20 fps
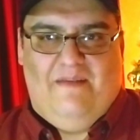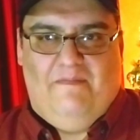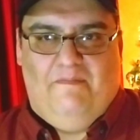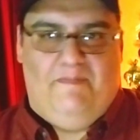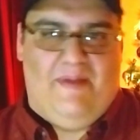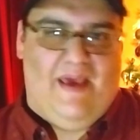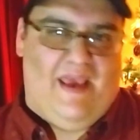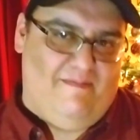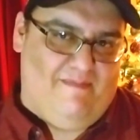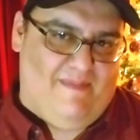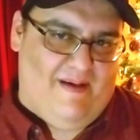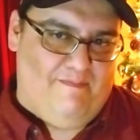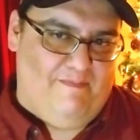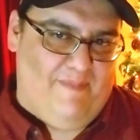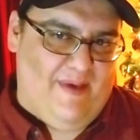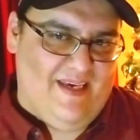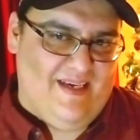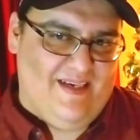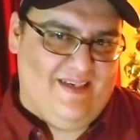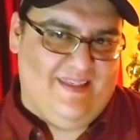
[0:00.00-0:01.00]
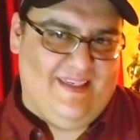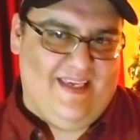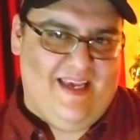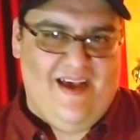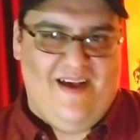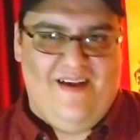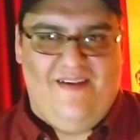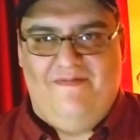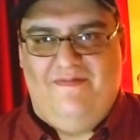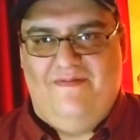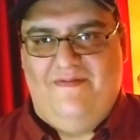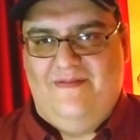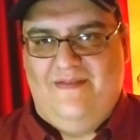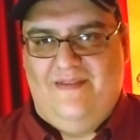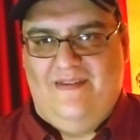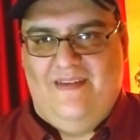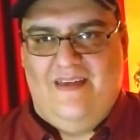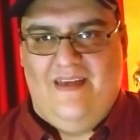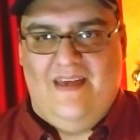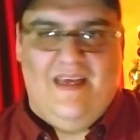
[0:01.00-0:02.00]
Paid my bills off,
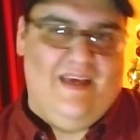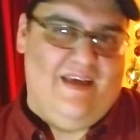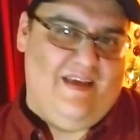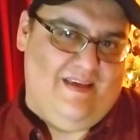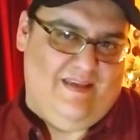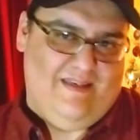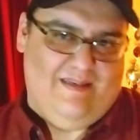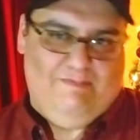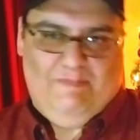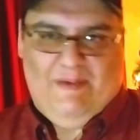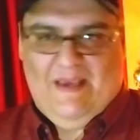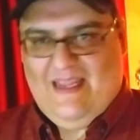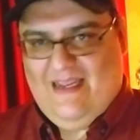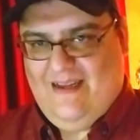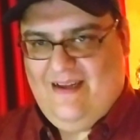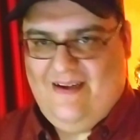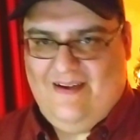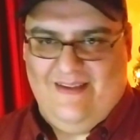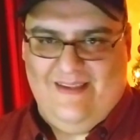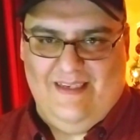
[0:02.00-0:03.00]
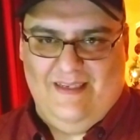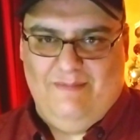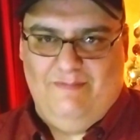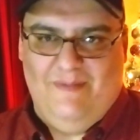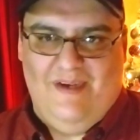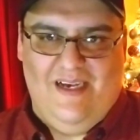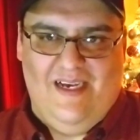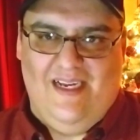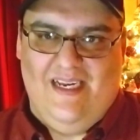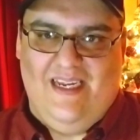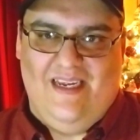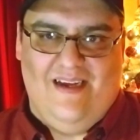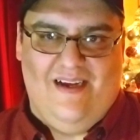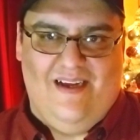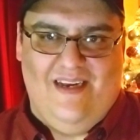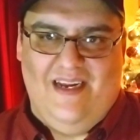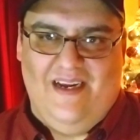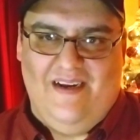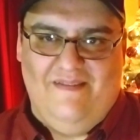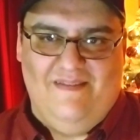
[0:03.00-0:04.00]
spent all this money
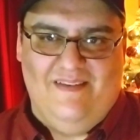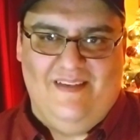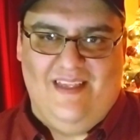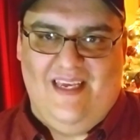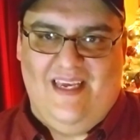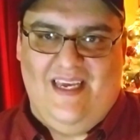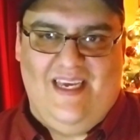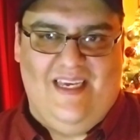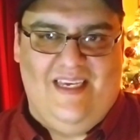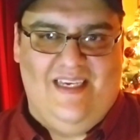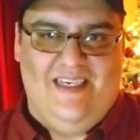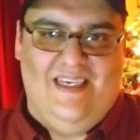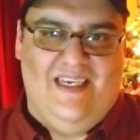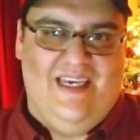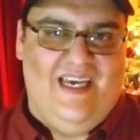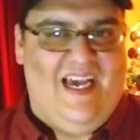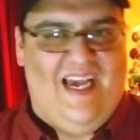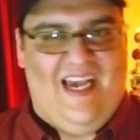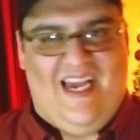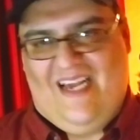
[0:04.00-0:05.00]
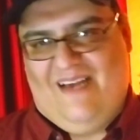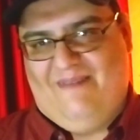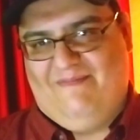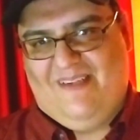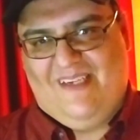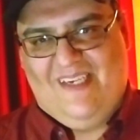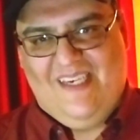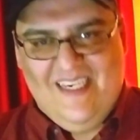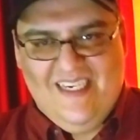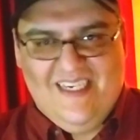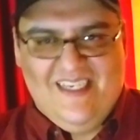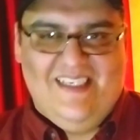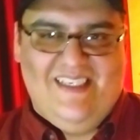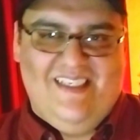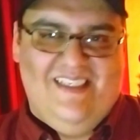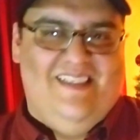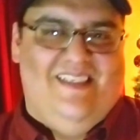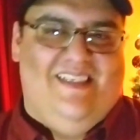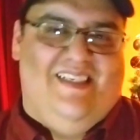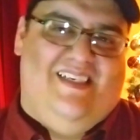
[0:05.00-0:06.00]
on everything. I'm
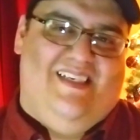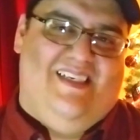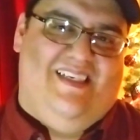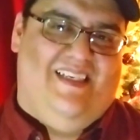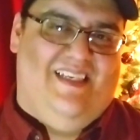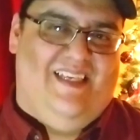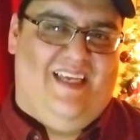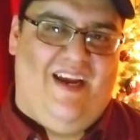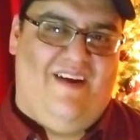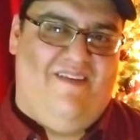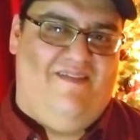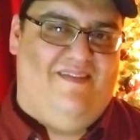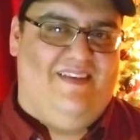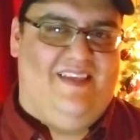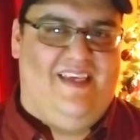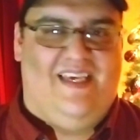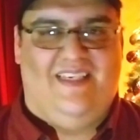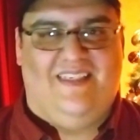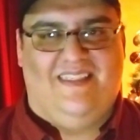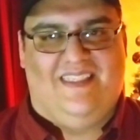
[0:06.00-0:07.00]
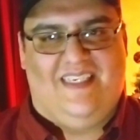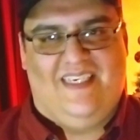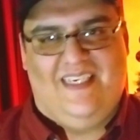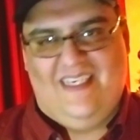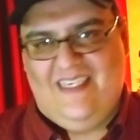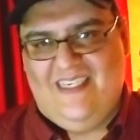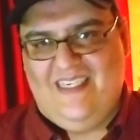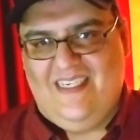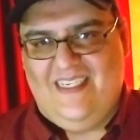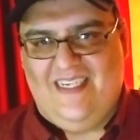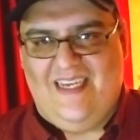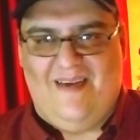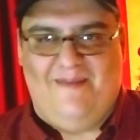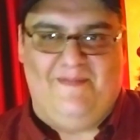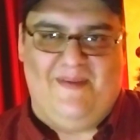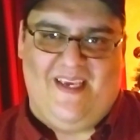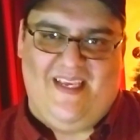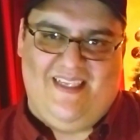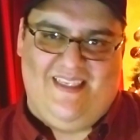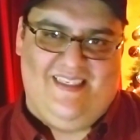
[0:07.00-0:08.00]
good. Everything's good.
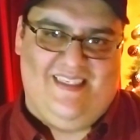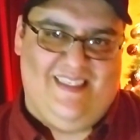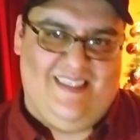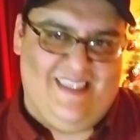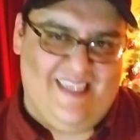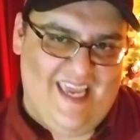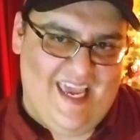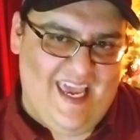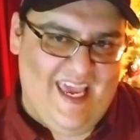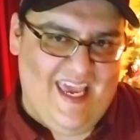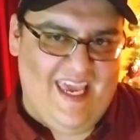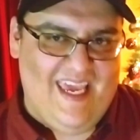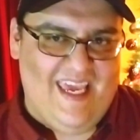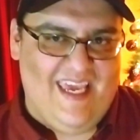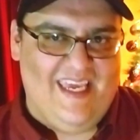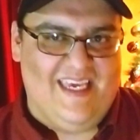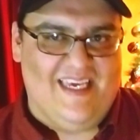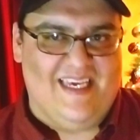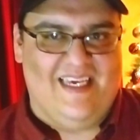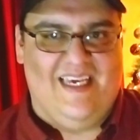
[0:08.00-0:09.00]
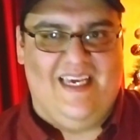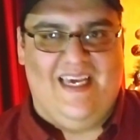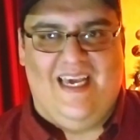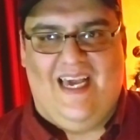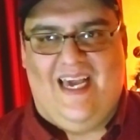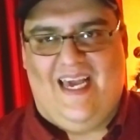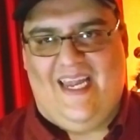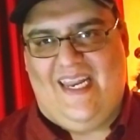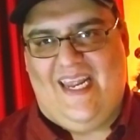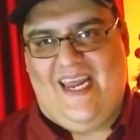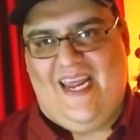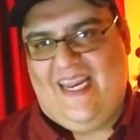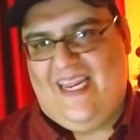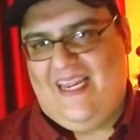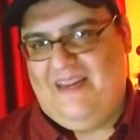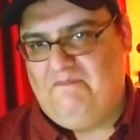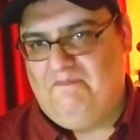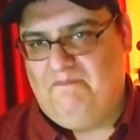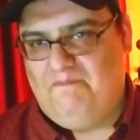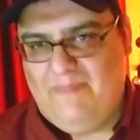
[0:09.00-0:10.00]
I'm eating steak. I'm not
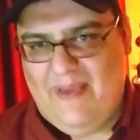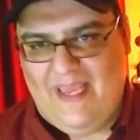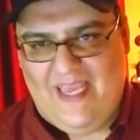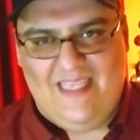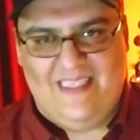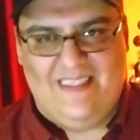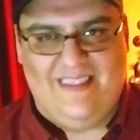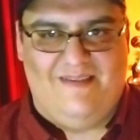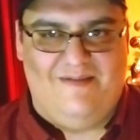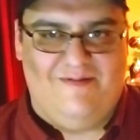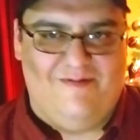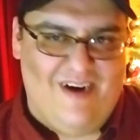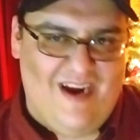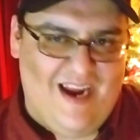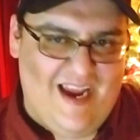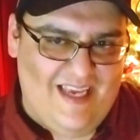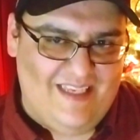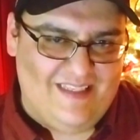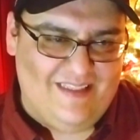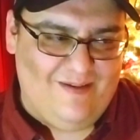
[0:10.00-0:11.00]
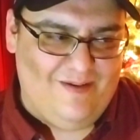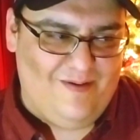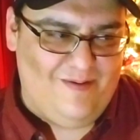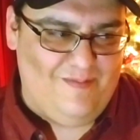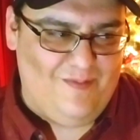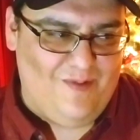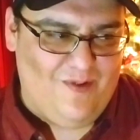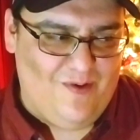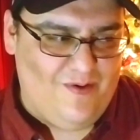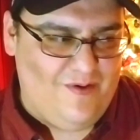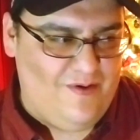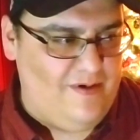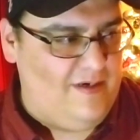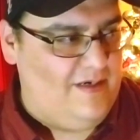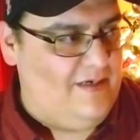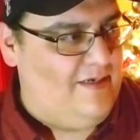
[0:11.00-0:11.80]
eating beans and rice no more.